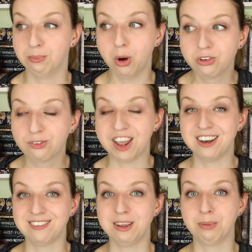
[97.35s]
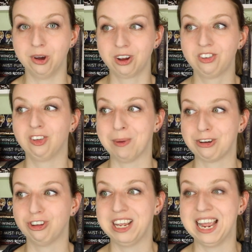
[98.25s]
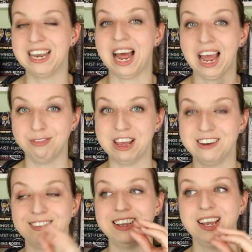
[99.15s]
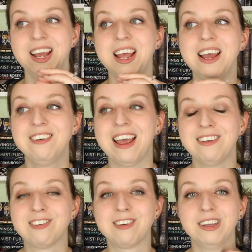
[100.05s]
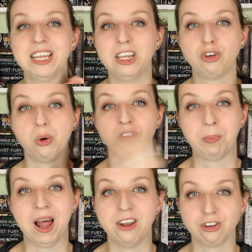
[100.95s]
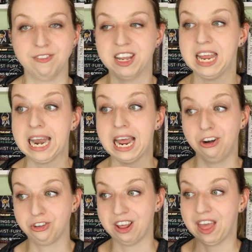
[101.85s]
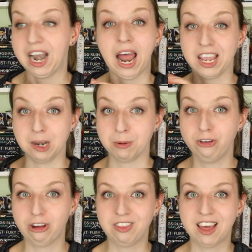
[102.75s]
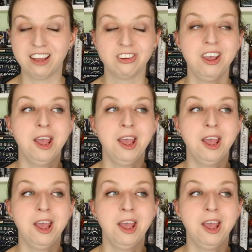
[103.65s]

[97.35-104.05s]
Most fantasy books, especially in high fantasy, tends to lean towards plot driven, and I understand that. I can appreciate that.